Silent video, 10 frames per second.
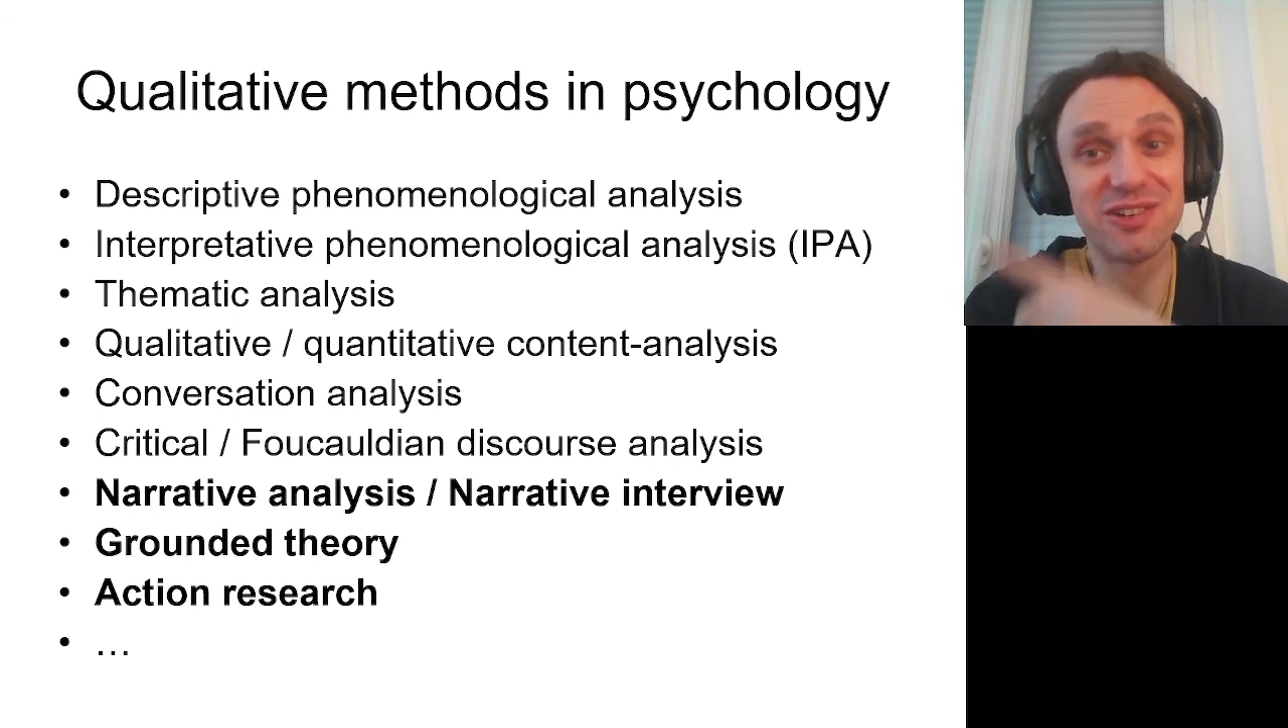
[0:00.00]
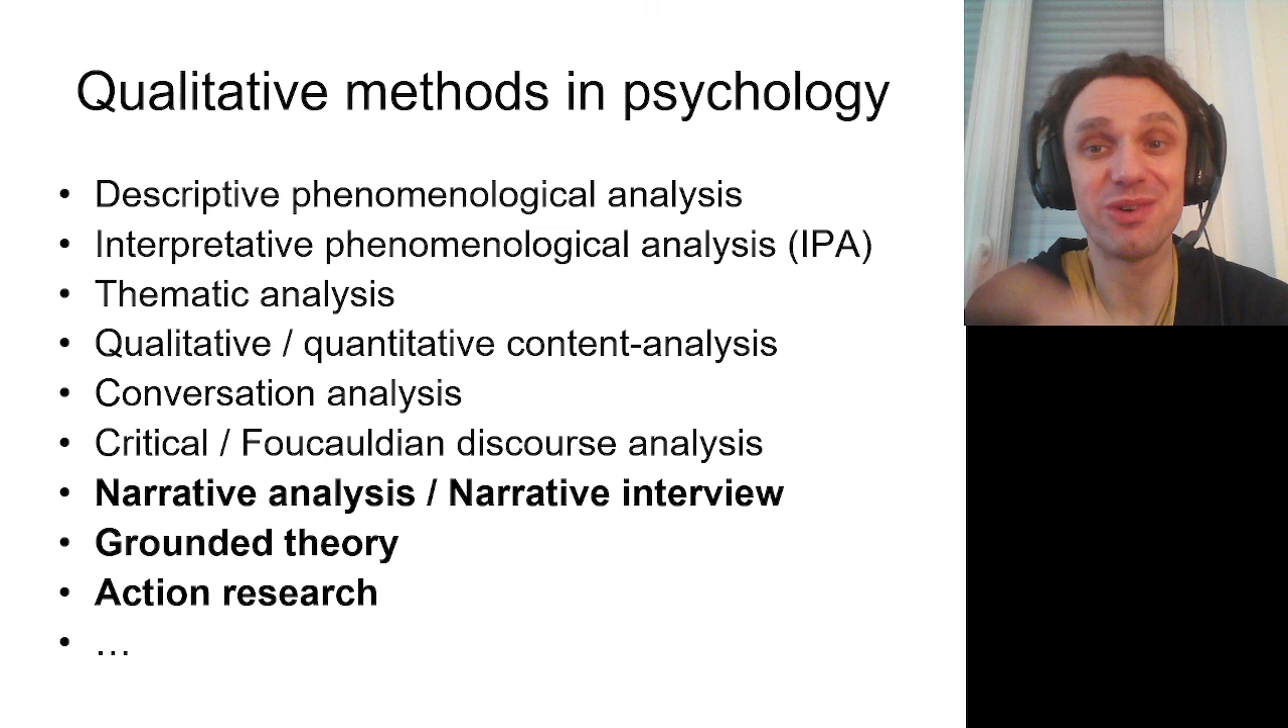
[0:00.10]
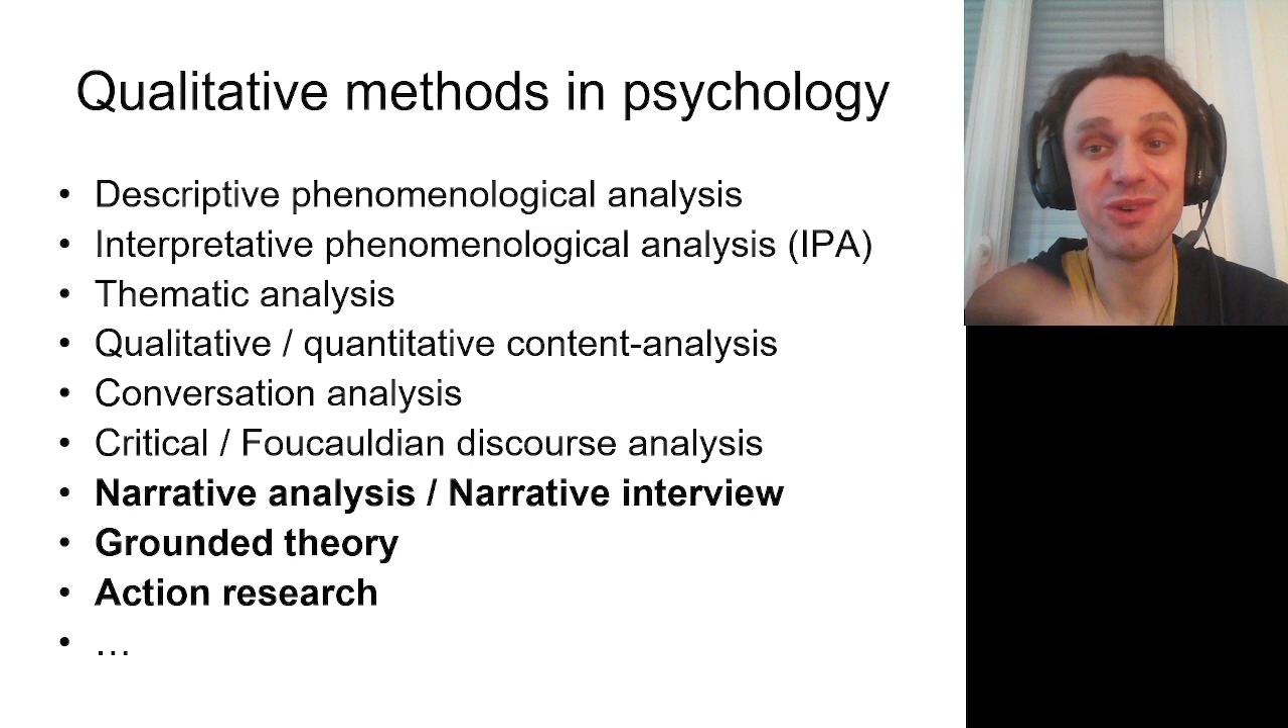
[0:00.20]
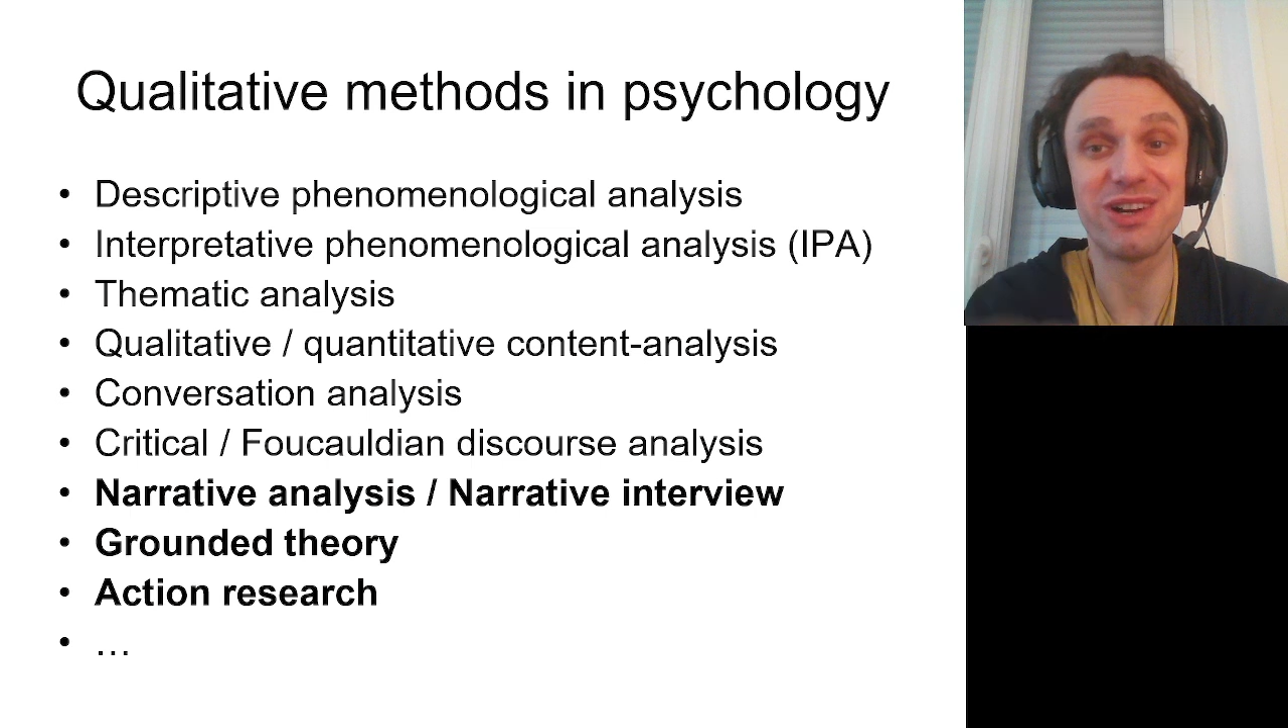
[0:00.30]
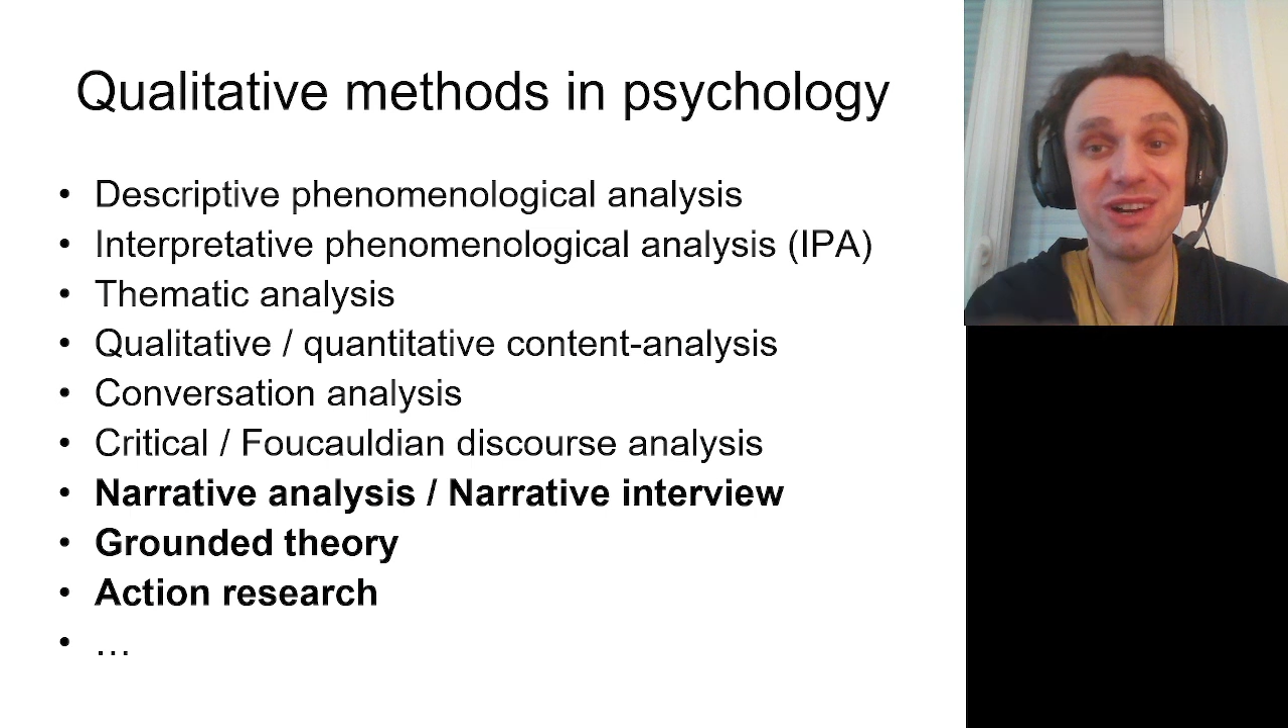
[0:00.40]

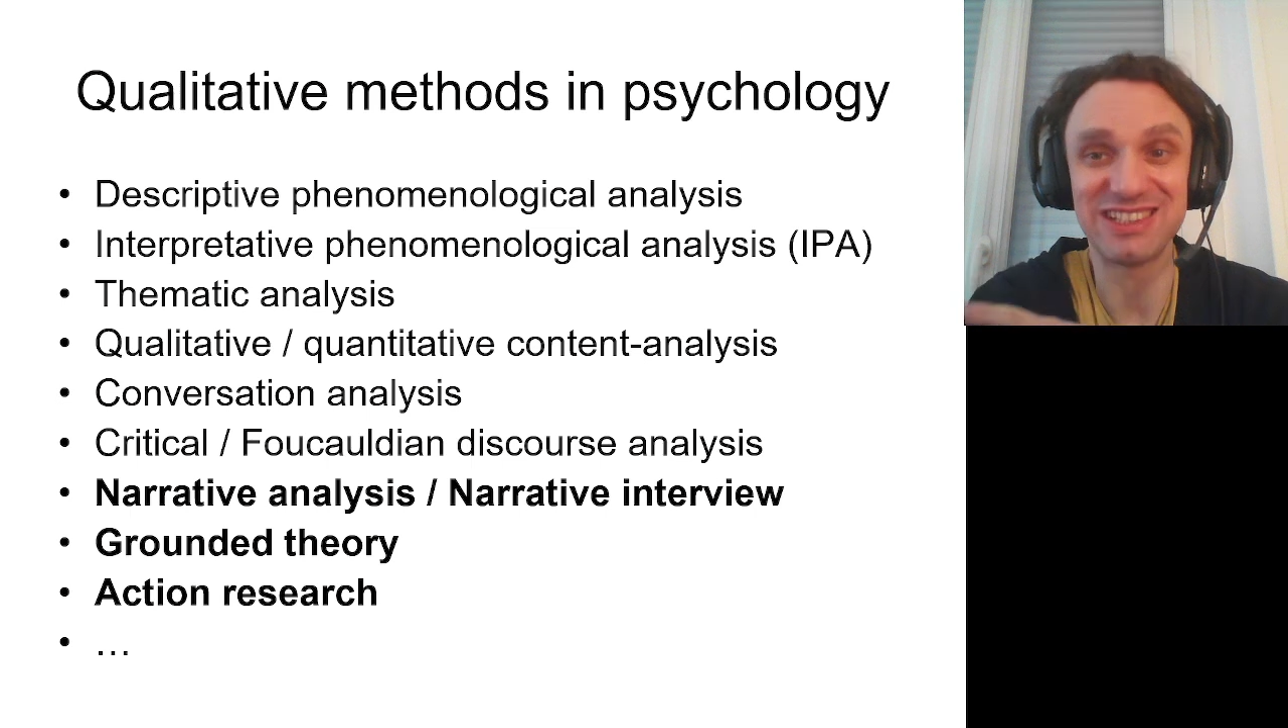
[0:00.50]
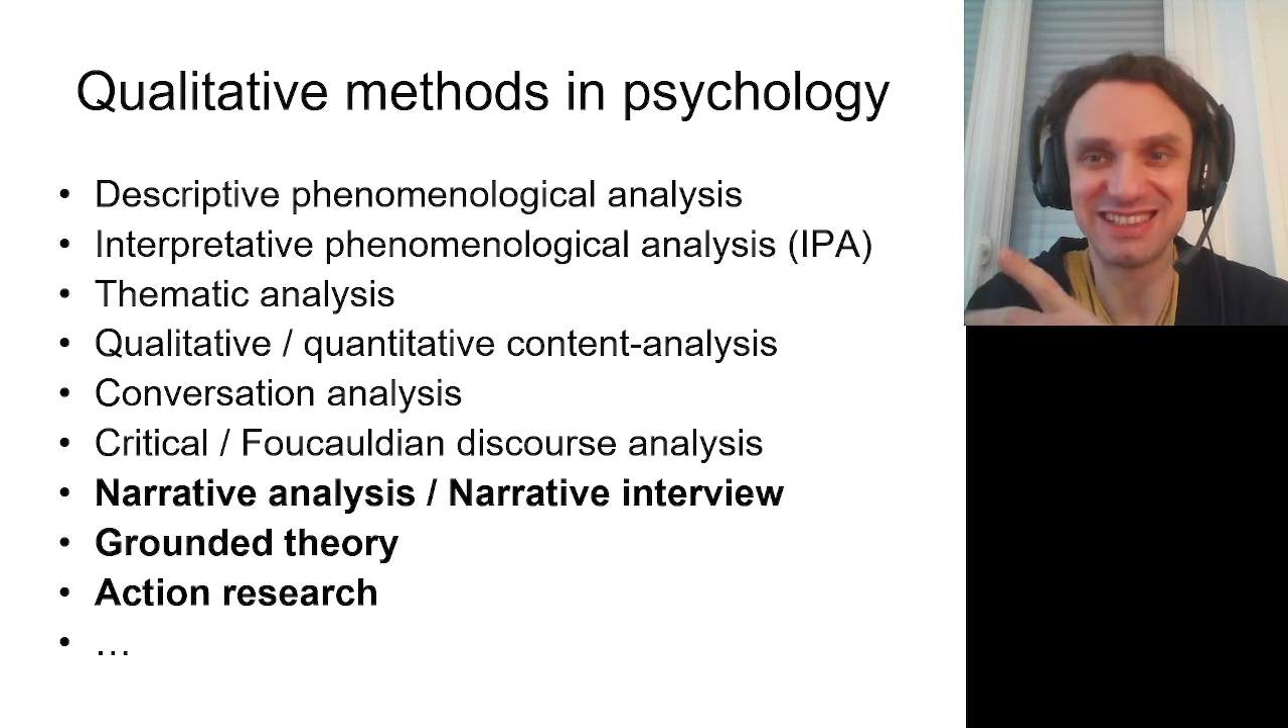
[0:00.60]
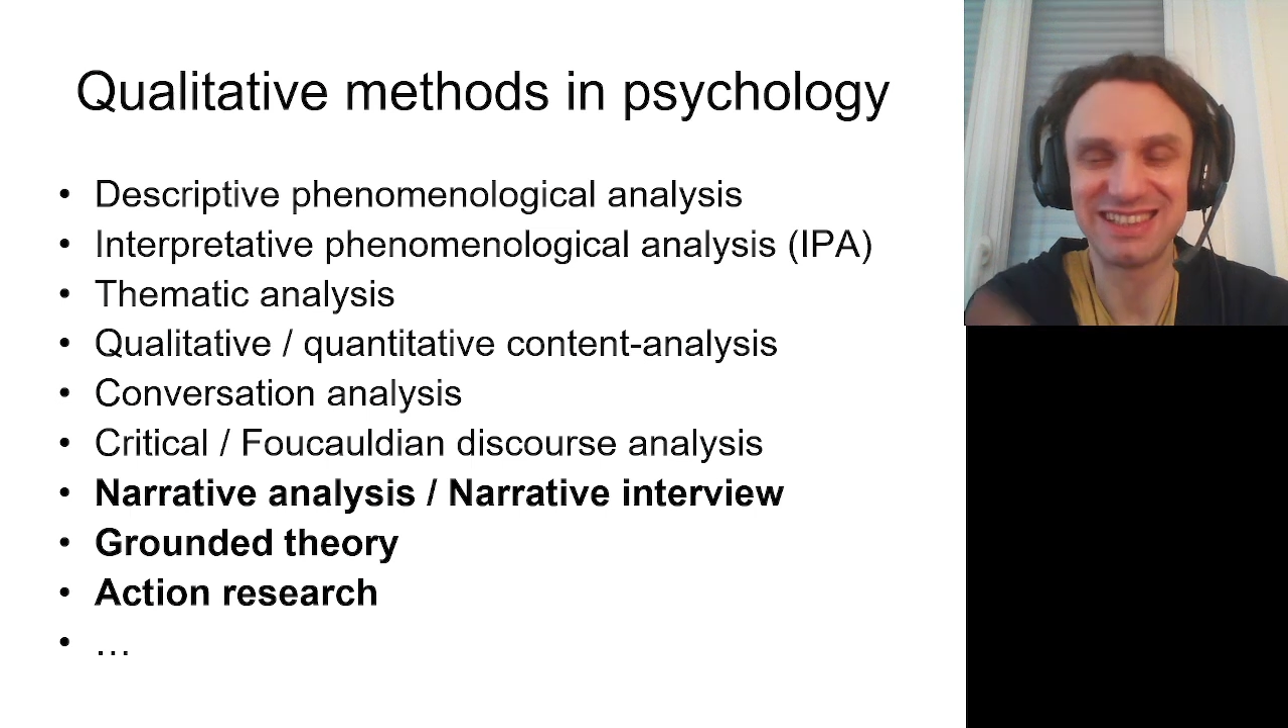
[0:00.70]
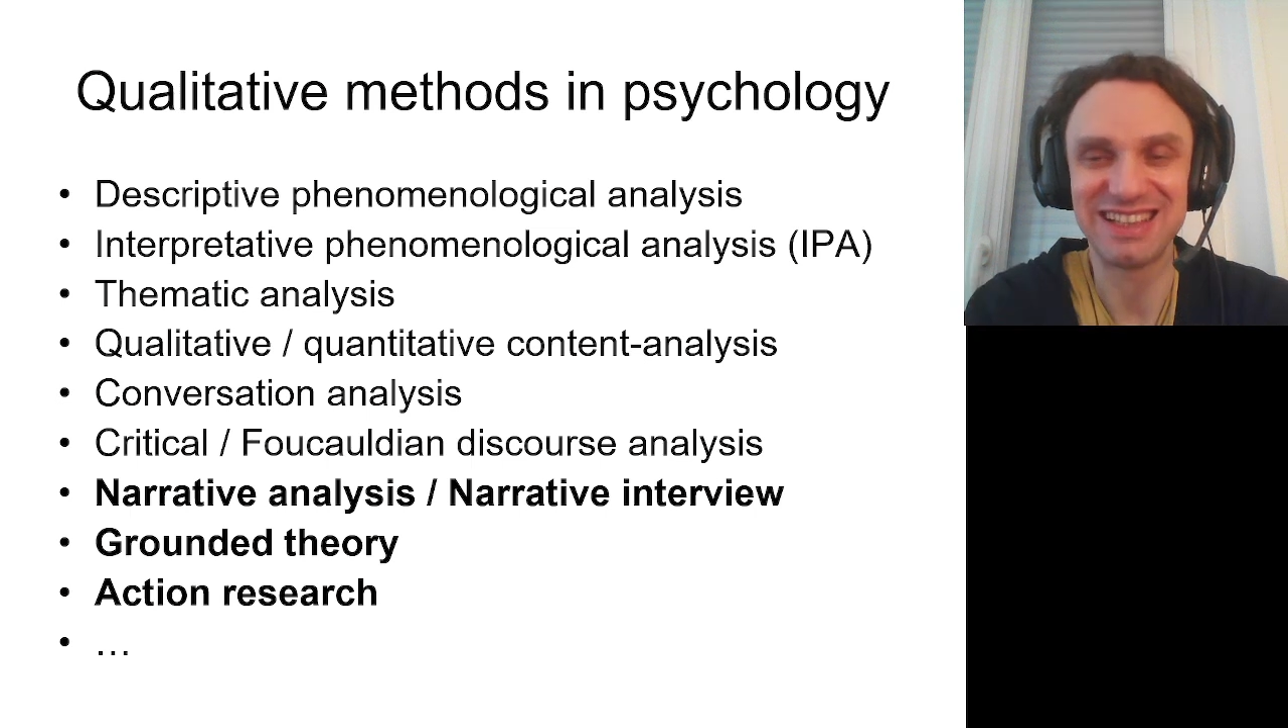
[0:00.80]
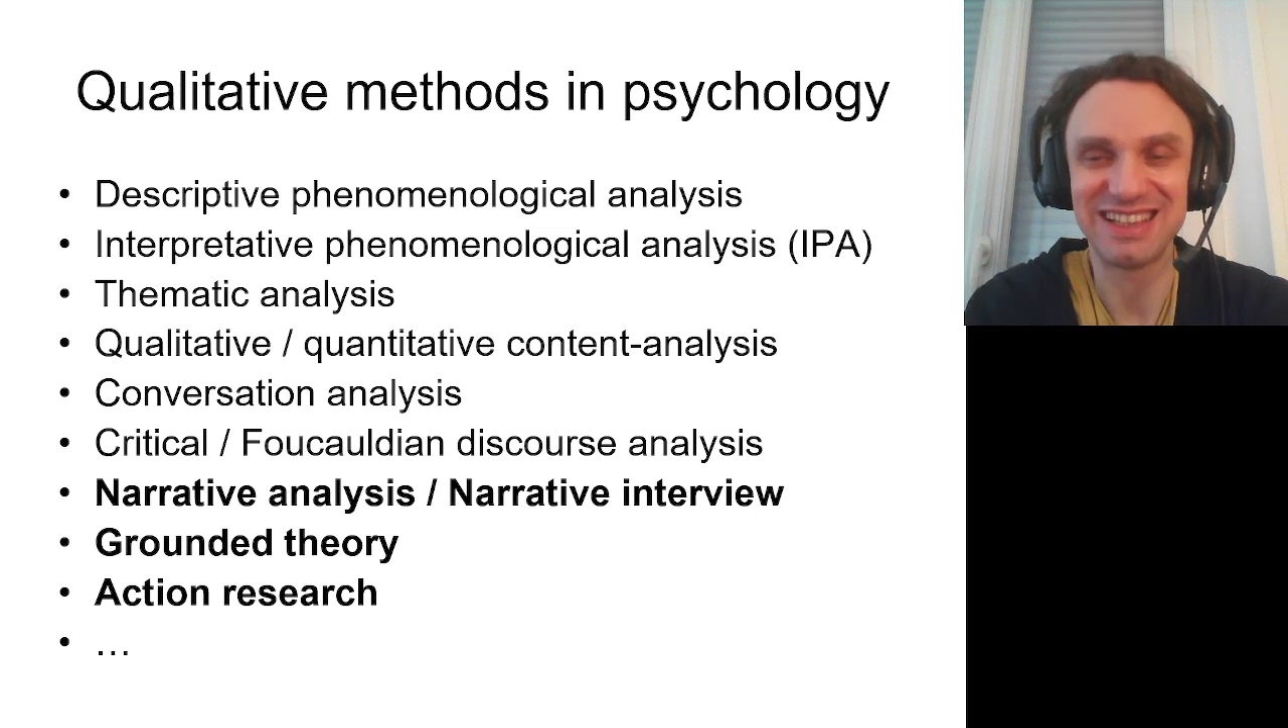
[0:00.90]
questions.